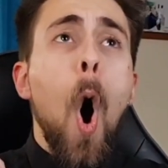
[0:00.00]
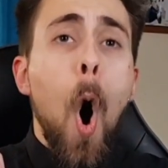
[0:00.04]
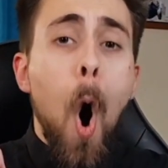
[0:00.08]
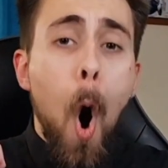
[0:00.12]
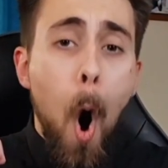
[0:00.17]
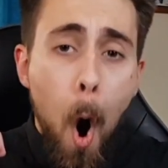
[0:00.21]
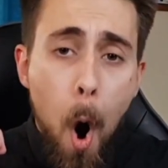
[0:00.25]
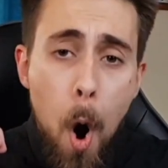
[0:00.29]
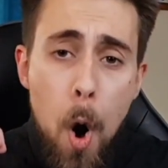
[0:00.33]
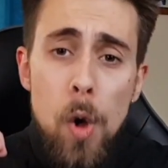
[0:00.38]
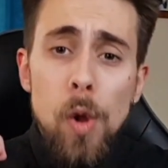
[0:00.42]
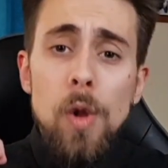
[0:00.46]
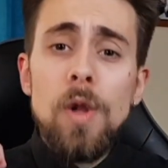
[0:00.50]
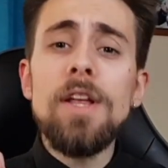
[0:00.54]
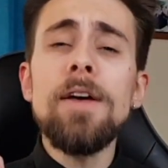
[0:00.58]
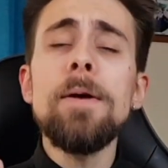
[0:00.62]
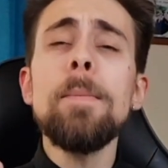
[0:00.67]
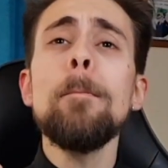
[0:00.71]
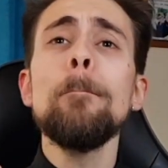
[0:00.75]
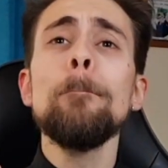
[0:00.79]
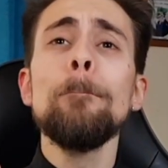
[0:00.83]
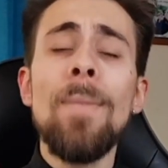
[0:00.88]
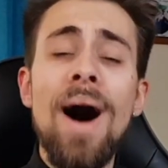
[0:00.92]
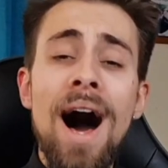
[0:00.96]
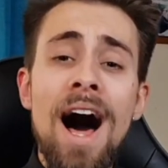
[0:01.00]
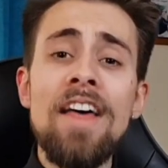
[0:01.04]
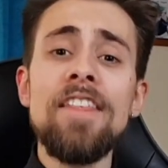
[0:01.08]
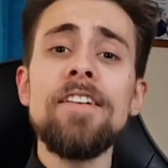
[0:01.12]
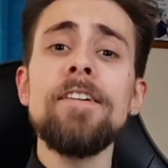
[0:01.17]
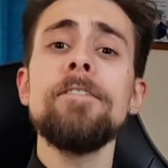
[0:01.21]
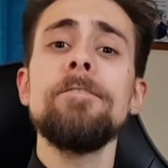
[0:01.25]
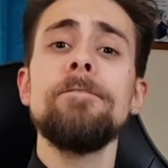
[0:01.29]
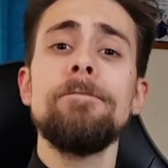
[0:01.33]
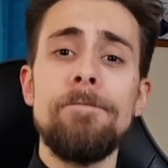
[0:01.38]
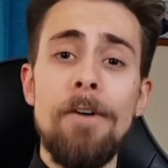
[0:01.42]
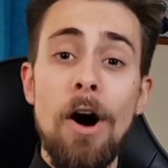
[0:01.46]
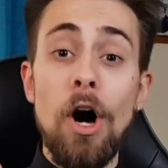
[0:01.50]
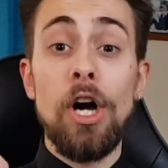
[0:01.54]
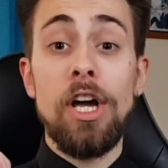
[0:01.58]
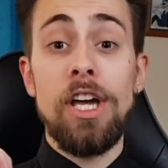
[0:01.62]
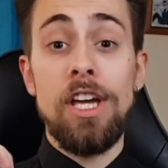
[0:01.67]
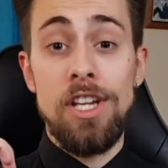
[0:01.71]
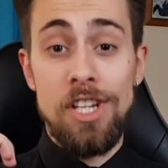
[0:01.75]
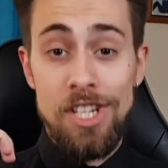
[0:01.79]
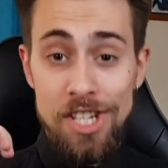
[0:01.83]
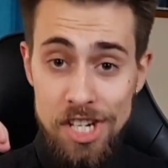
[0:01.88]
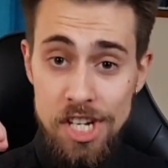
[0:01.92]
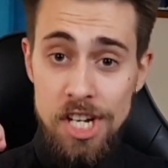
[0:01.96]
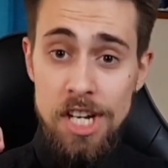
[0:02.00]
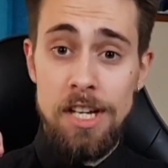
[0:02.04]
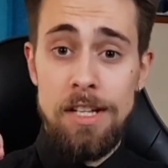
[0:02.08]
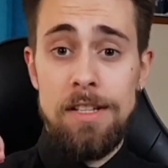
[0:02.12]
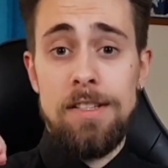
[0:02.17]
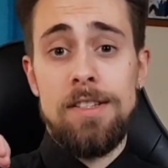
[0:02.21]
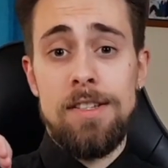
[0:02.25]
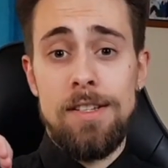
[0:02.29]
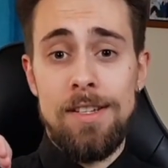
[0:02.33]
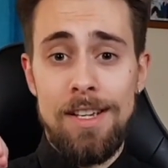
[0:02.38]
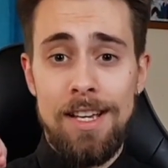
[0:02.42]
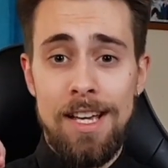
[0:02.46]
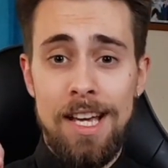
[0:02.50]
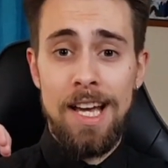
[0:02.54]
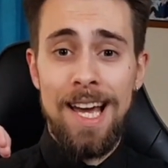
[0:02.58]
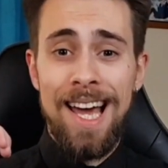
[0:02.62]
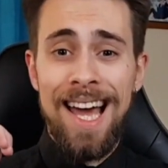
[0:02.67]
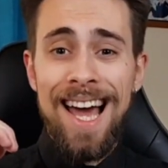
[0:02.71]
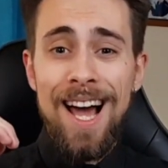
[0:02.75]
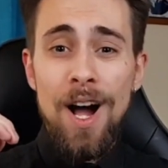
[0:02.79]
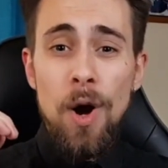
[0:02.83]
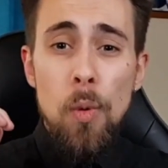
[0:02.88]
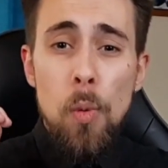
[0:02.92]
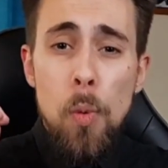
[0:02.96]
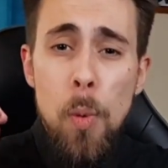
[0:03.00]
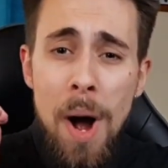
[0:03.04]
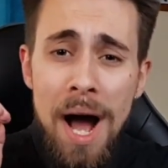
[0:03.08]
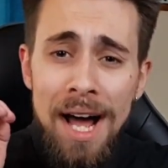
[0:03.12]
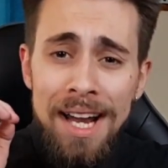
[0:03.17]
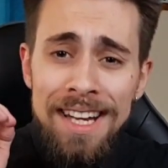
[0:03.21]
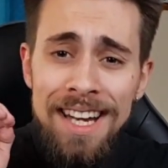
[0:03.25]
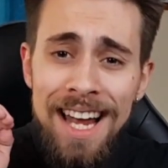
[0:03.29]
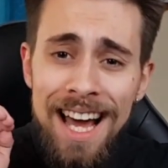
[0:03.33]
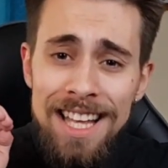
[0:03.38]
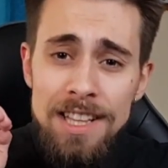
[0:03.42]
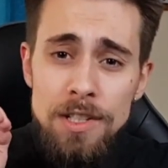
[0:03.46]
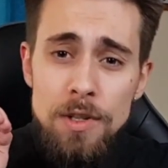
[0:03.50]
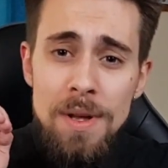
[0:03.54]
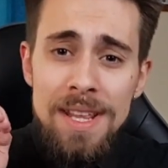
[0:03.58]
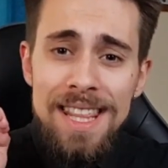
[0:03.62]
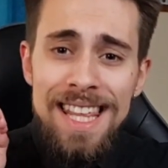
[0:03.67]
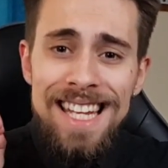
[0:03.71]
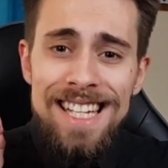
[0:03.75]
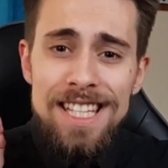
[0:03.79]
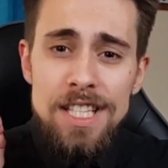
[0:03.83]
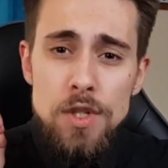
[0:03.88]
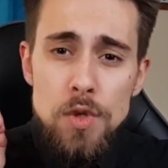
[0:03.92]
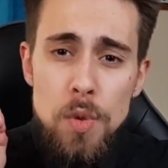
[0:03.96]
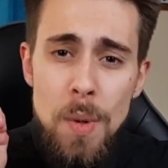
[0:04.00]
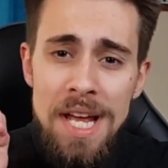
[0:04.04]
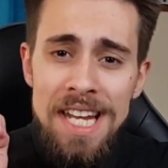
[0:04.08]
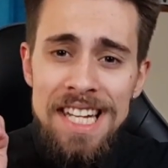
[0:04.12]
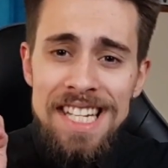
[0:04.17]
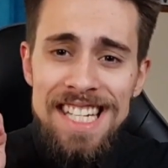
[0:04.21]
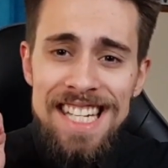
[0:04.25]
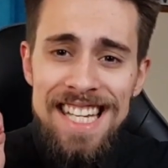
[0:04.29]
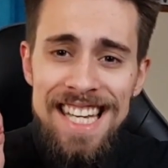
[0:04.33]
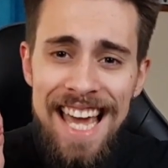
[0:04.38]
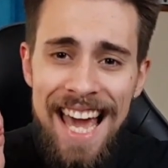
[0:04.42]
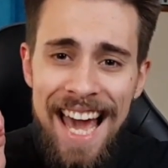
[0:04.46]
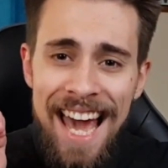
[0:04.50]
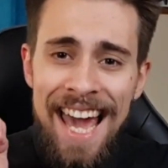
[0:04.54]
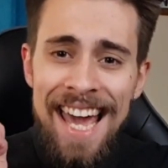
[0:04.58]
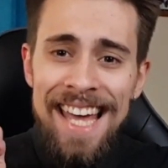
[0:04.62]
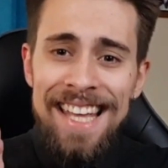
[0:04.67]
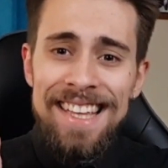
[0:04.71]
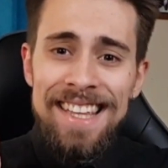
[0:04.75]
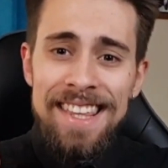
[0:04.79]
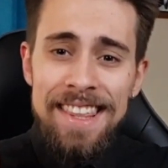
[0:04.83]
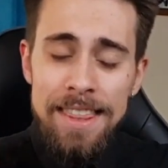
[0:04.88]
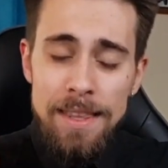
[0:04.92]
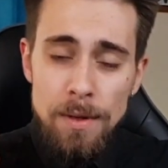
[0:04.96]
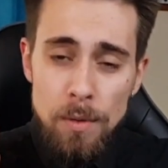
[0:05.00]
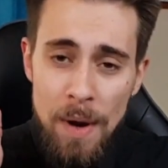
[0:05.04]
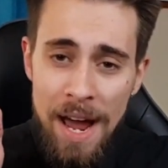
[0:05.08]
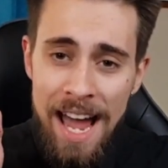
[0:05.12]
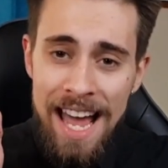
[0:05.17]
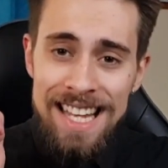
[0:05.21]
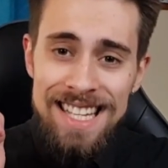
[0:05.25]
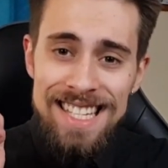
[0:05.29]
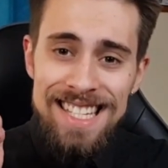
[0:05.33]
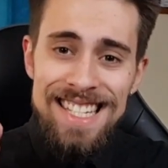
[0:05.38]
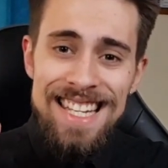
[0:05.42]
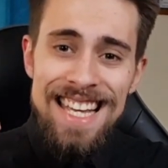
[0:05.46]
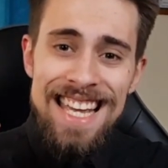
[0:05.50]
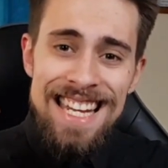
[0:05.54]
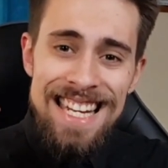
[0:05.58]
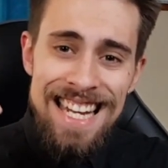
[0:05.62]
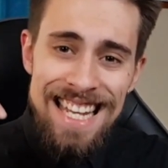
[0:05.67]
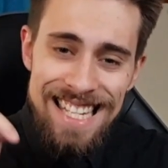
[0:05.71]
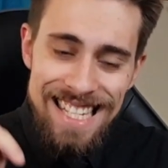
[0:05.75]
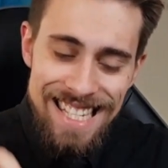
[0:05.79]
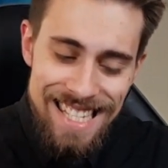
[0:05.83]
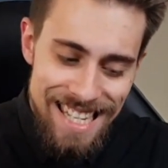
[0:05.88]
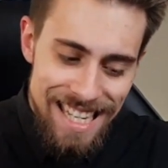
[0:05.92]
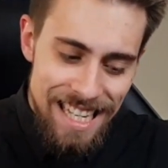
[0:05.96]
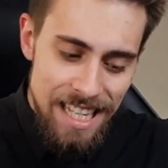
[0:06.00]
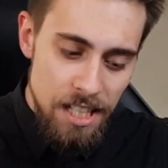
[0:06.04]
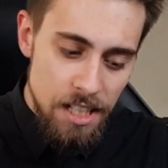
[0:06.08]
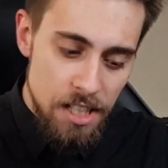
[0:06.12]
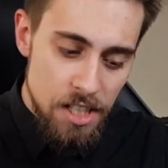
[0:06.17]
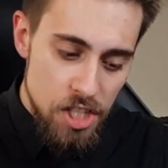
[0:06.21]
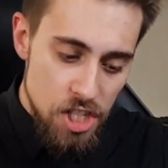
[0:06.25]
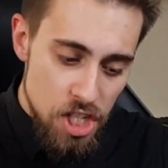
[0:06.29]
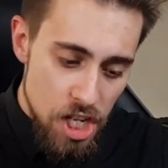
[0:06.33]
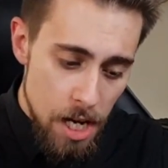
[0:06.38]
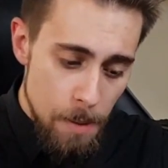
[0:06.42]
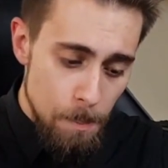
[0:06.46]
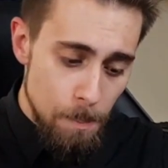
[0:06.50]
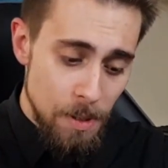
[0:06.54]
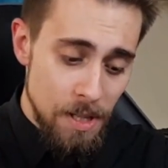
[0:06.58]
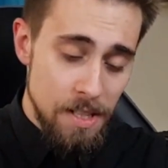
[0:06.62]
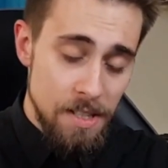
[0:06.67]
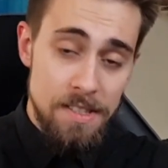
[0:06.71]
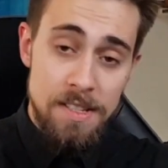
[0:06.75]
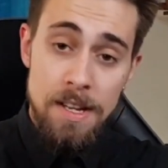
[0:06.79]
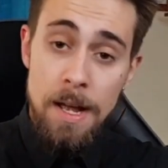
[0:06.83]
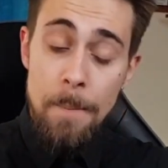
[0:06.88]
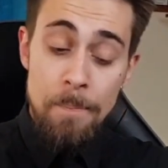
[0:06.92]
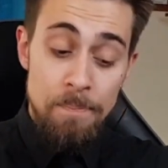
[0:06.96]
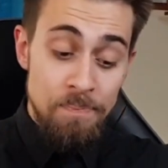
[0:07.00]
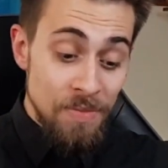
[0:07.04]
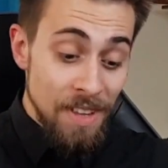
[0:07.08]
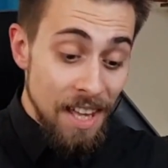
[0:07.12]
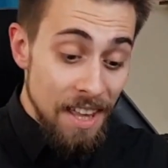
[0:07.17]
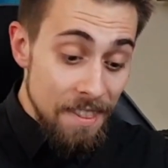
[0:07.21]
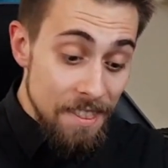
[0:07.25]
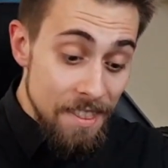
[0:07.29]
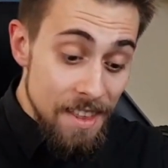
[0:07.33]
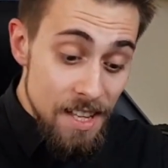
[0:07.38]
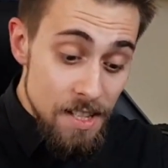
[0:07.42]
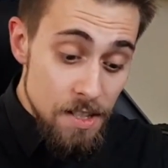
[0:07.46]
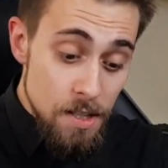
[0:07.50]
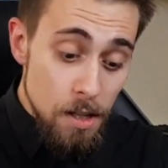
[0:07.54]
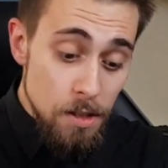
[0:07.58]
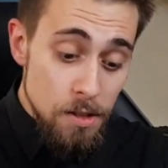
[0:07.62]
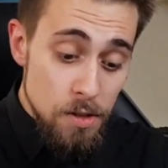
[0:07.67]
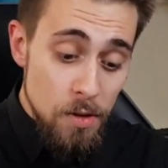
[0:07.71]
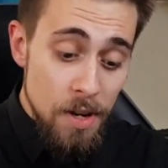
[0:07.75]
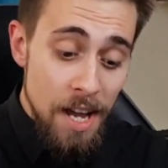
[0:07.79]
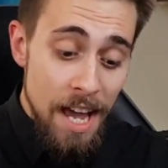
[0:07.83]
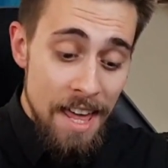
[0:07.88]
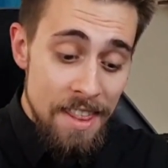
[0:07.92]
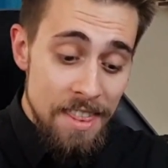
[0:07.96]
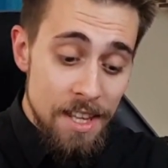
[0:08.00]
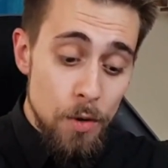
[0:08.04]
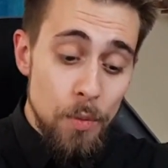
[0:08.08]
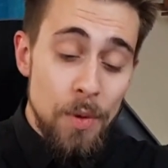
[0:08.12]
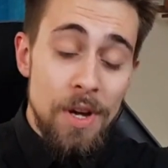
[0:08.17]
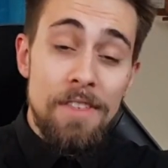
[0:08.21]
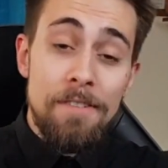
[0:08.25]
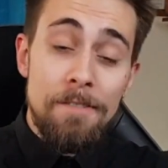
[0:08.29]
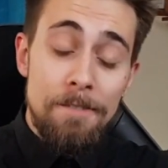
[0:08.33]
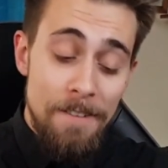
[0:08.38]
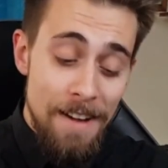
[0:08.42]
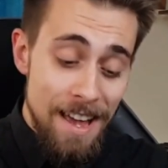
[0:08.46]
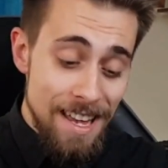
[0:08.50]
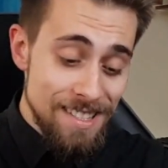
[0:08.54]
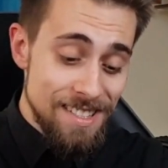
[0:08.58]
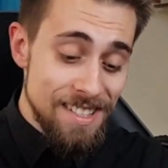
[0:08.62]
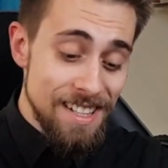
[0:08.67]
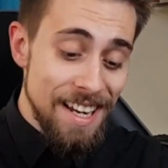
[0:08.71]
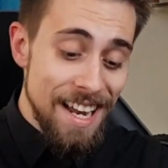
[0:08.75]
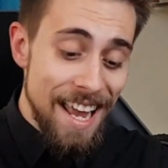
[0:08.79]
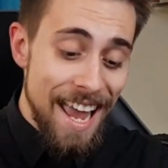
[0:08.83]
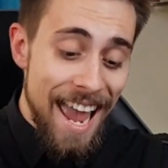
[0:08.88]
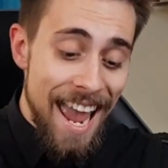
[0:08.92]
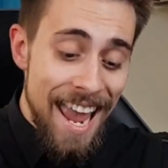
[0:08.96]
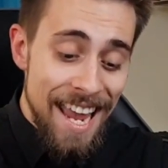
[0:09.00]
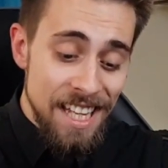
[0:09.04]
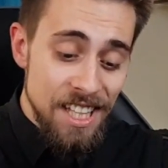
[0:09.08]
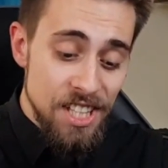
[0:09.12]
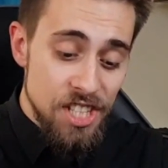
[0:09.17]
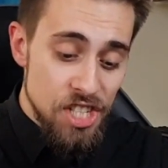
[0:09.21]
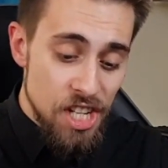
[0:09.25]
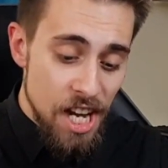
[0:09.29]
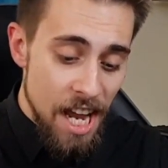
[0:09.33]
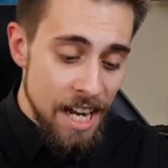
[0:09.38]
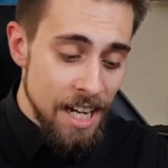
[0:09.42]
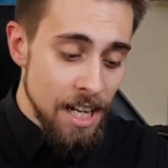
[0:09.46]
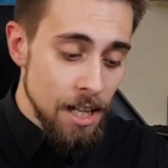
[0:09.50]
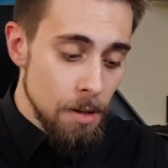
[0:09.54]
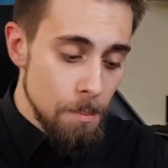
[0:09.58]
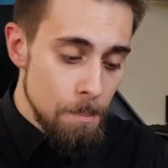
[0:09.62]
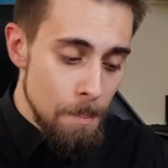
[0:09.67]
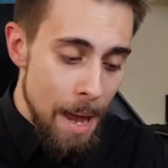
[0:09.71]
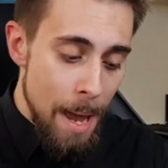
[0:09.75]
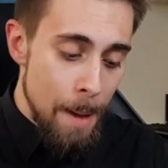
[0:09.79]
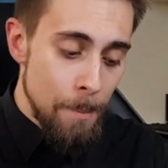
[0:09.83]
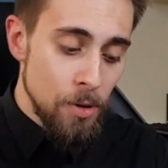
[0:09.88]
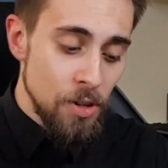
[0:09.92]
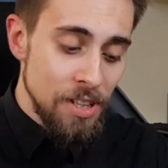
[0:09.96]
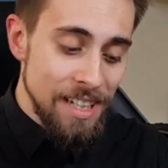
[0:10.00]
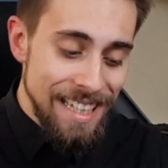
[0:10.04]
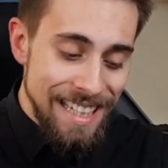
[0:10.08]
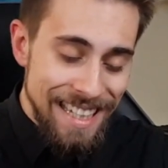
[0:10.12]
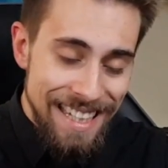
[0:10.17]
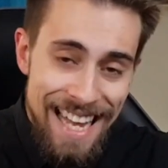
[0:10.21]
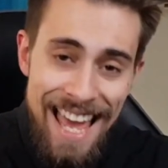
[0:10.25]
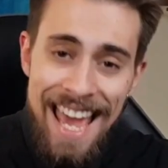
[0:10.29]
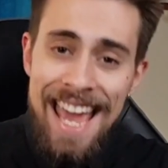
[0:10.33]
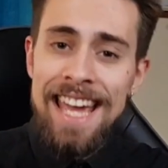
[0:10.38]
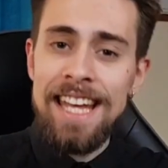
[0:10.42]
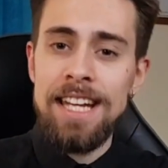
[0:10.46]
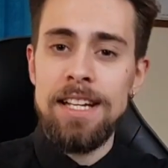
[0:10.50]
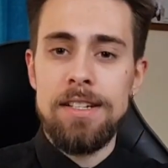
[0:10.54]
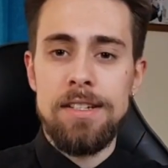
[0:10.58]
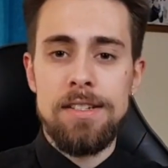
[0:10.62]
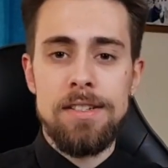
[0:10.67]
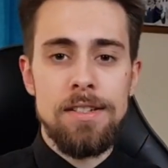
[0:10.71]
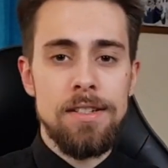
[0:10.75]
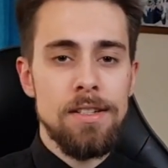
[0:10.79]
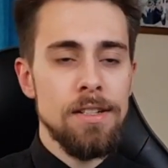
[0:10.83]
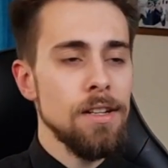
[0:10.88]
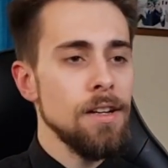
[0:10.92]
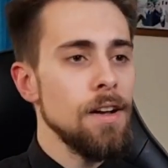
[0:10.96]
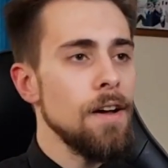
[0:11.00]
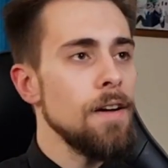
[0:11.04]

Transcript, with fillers: Holy motherfucking shit! 128 threads in a single chiplet. This all together with faster 8-channel memory lanes.